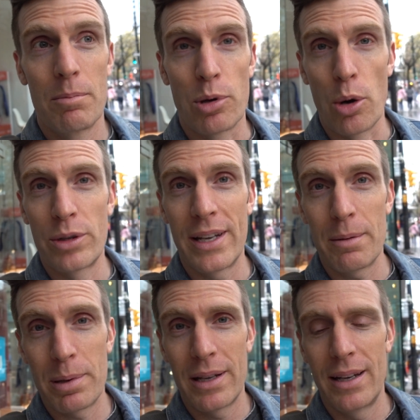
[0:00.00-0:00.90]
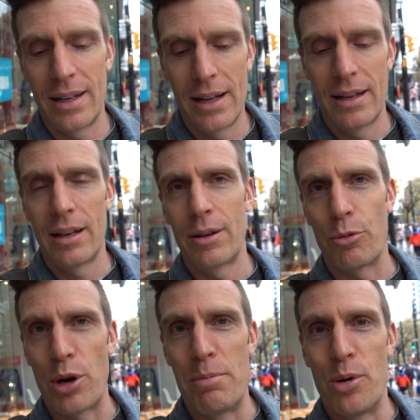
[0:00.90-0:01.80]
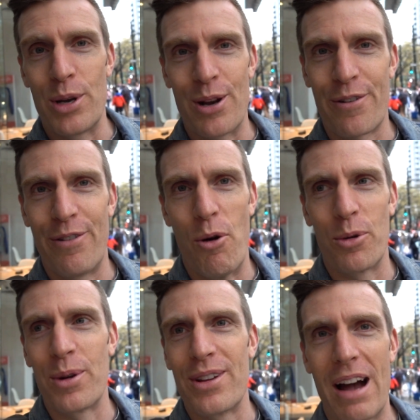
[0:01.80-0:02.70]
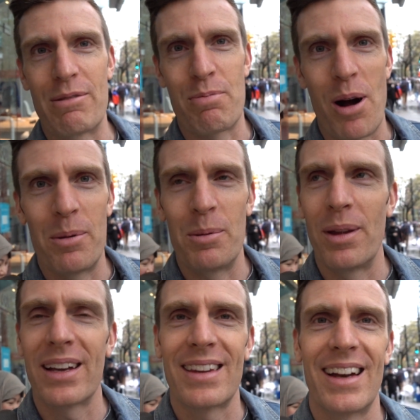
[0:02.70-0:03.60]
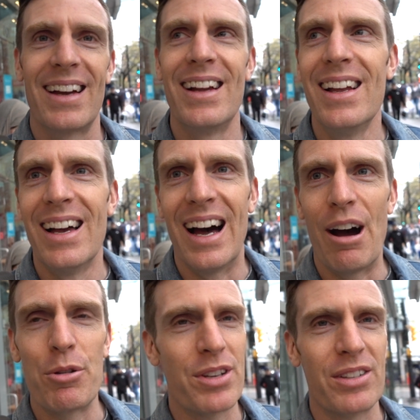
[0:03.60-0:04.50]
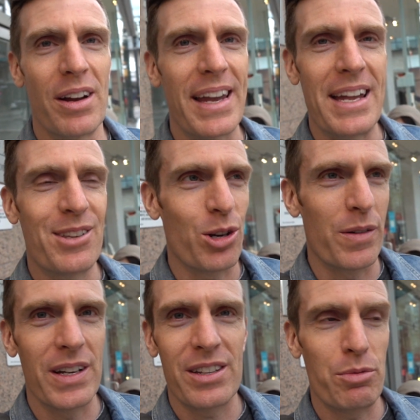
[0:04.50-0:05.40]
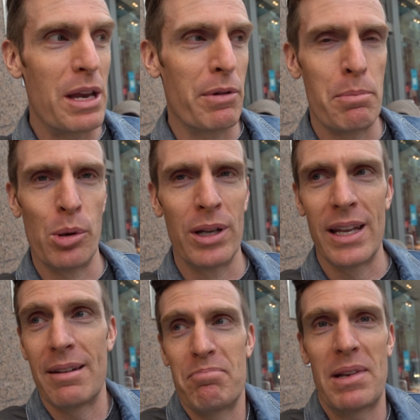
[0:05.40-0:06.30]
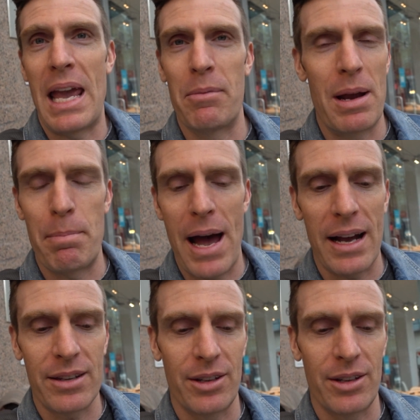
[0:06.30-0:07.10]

Pro tip, reboot your phone when you have a problem like that. I was just not getting service. He rebooted it, came right back.